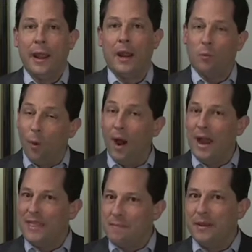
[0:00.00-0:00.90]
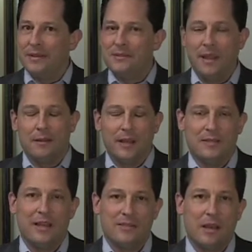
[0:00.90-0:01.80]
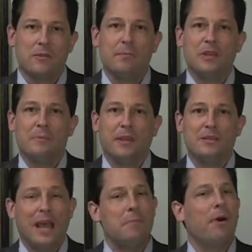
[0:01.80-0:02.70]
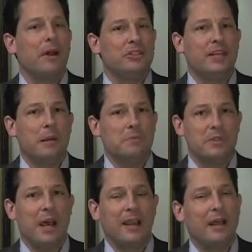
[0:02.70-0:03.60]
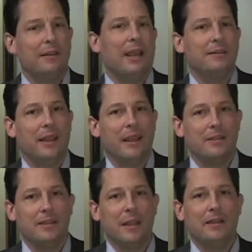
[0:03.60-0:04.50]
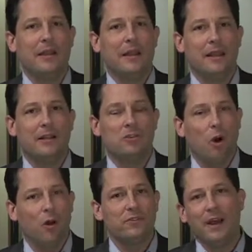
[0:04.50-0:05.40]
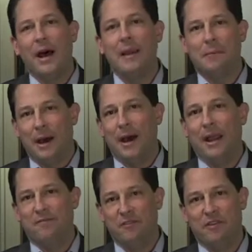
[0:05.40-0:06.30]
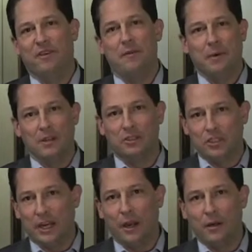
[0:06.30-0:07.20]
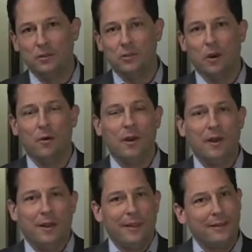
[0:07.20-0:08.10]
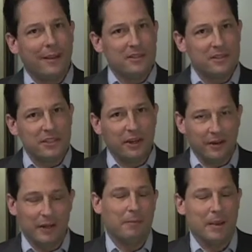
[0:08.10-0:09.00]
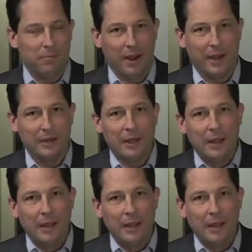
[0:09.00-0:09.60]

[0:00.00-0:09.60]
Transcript: And why that stands out to me is because I bought GM stock on that day, the day that it hit its all-time high, $55 a share. So that day is seared into my brain.